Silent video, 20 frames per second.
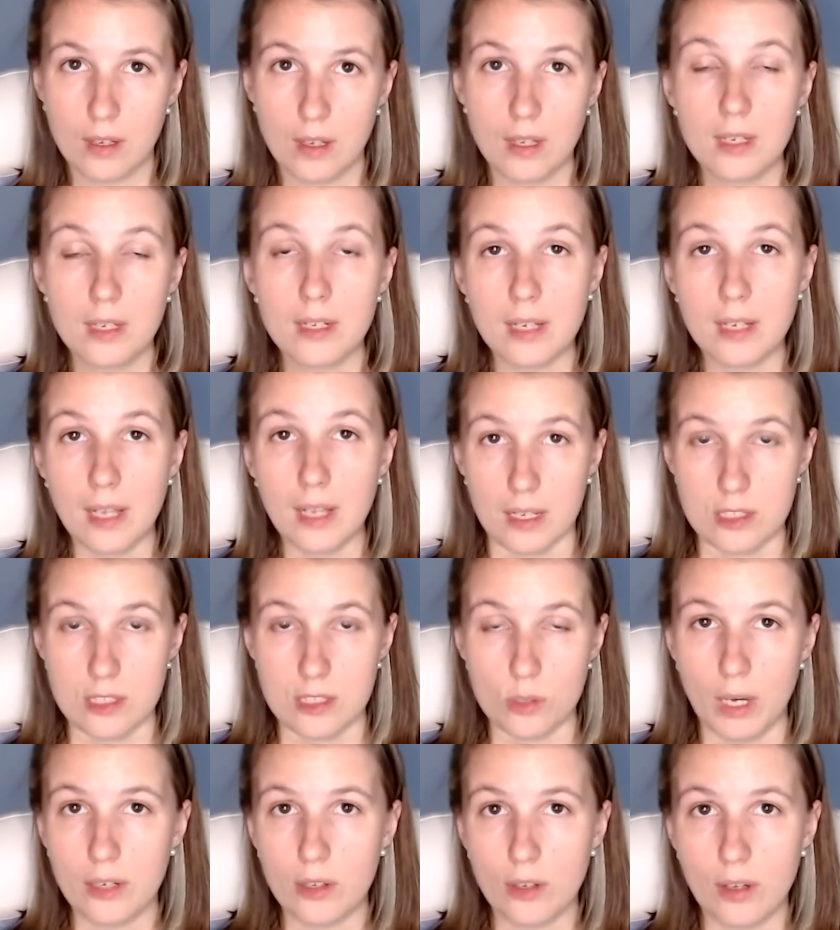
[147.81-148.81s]
Next,
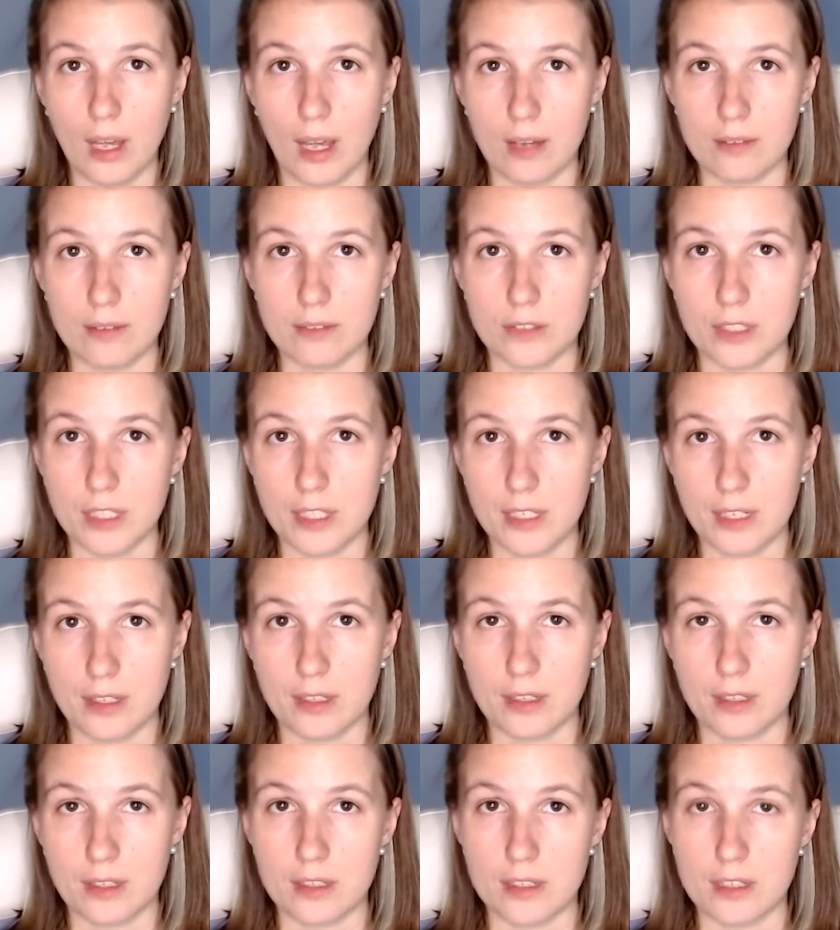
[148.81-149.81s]
when you have
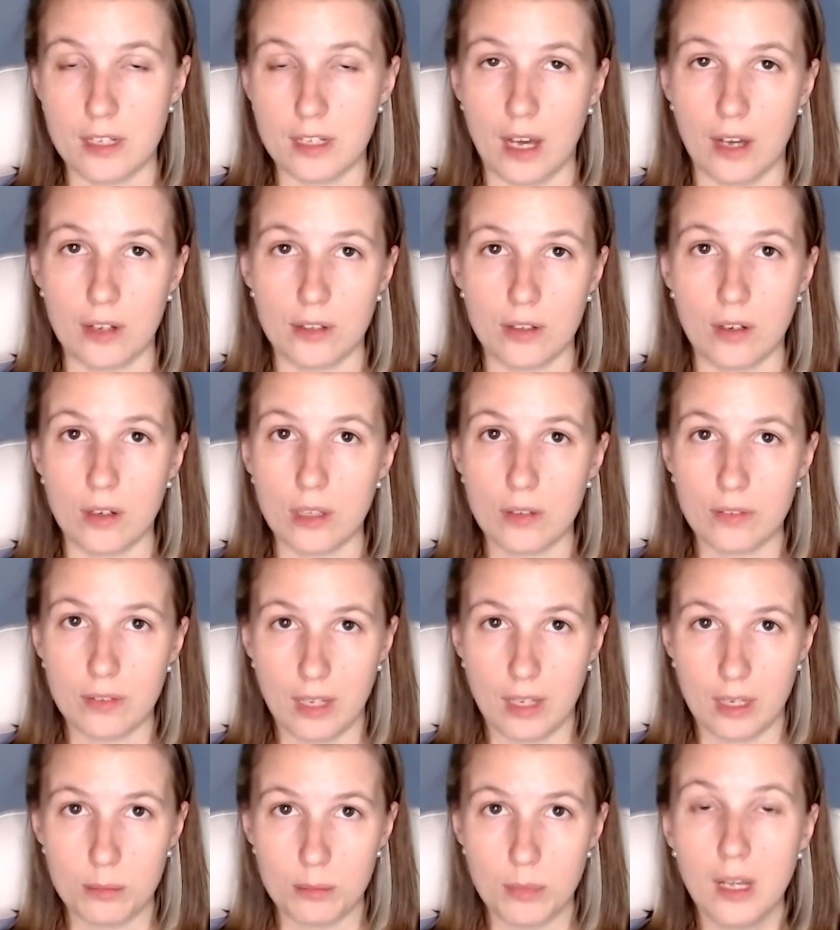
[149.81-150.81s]
written down all of
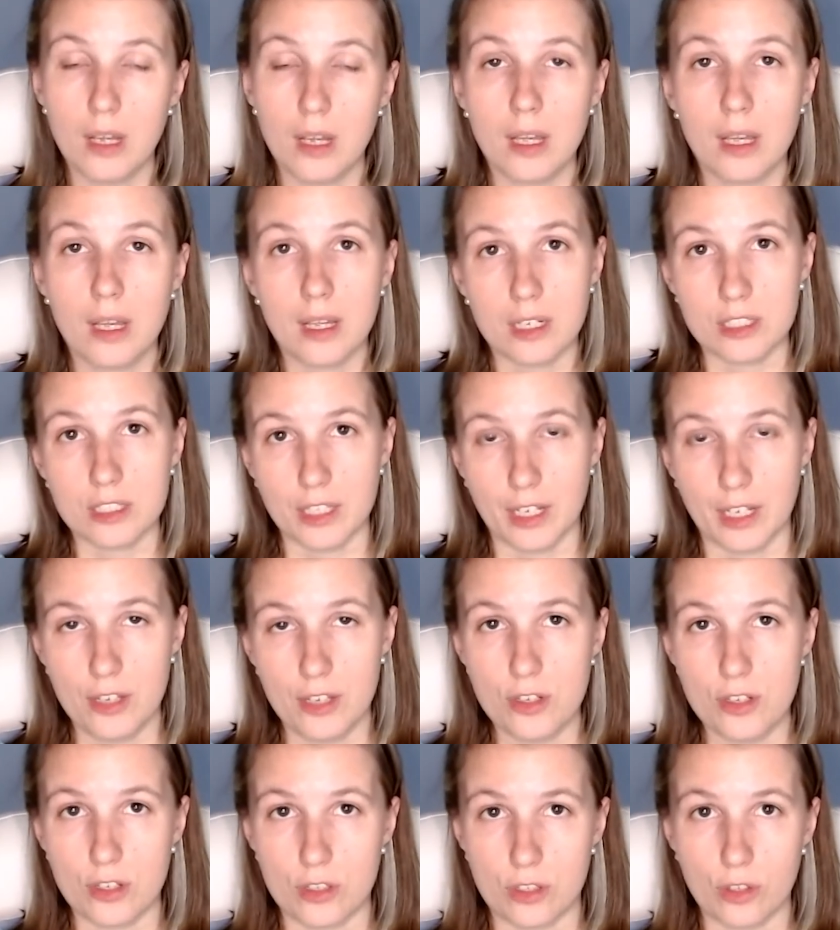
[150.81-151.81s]
them,
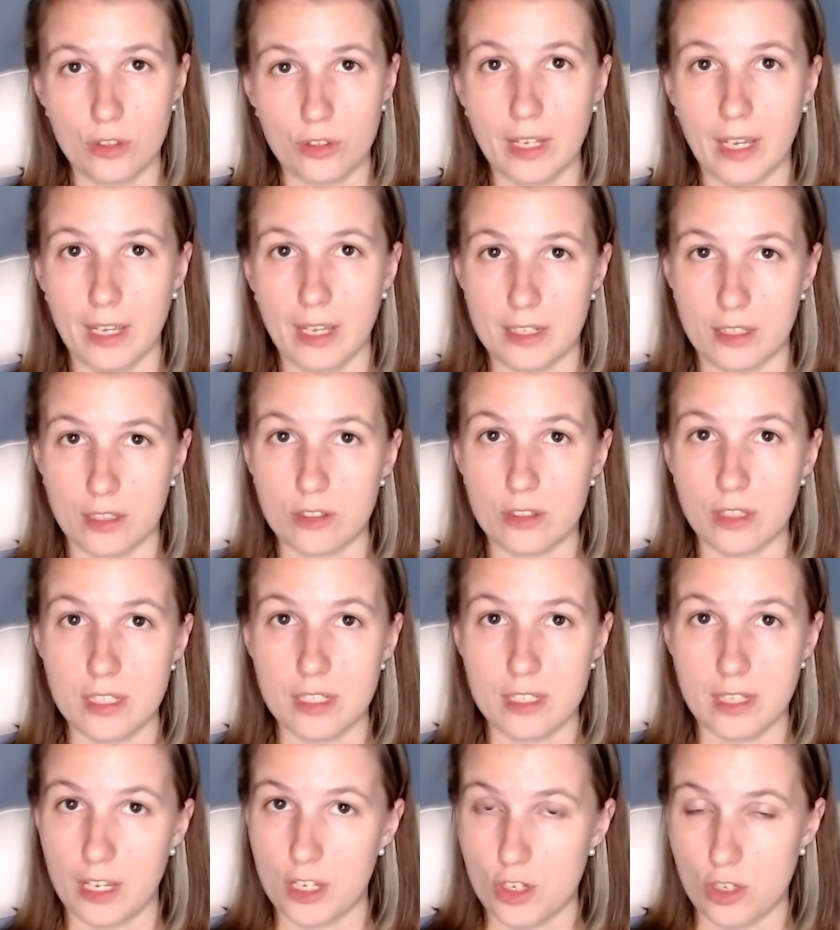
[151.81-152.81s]
create your own
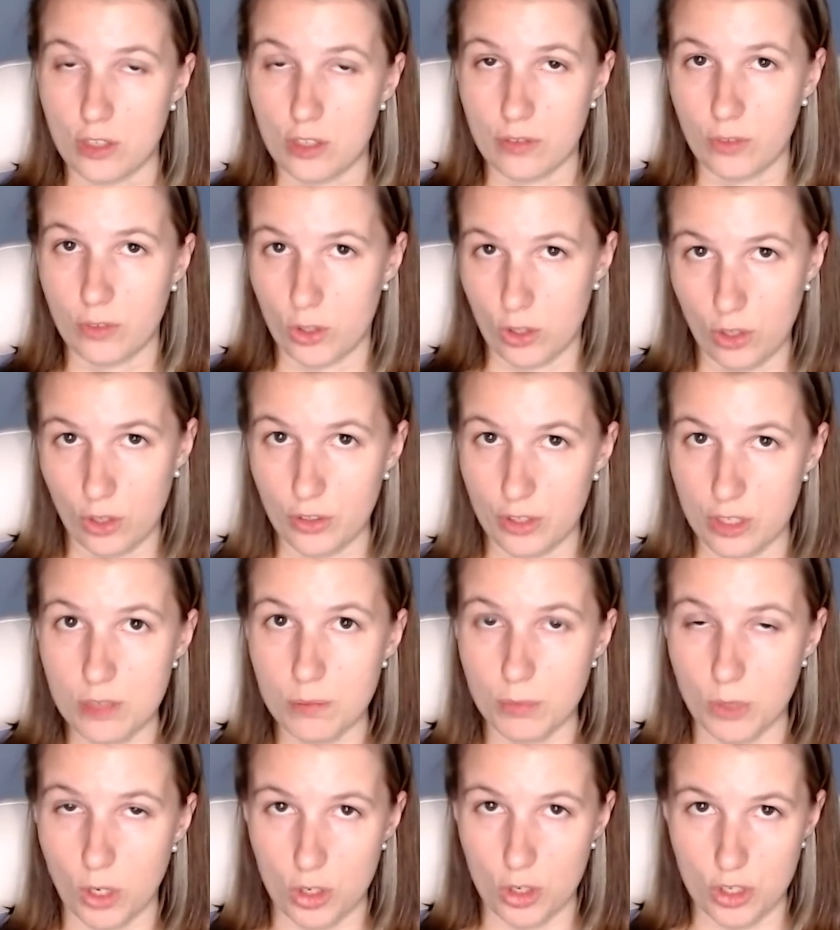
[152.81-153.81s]
categorization for all these
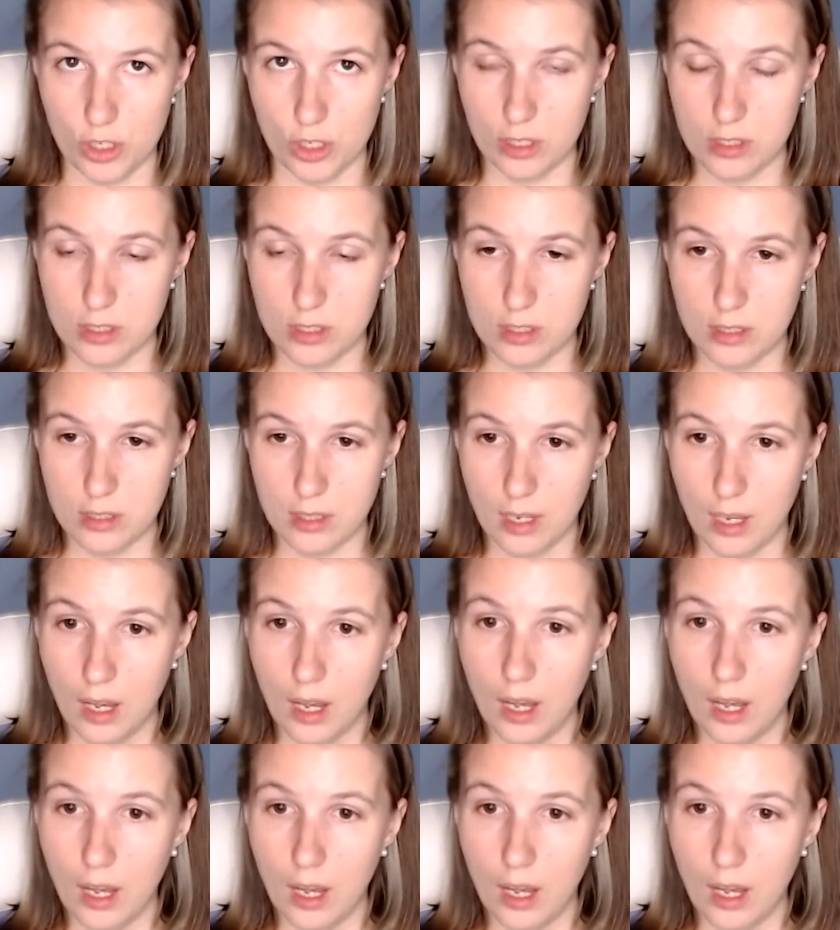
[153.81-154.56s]
projects.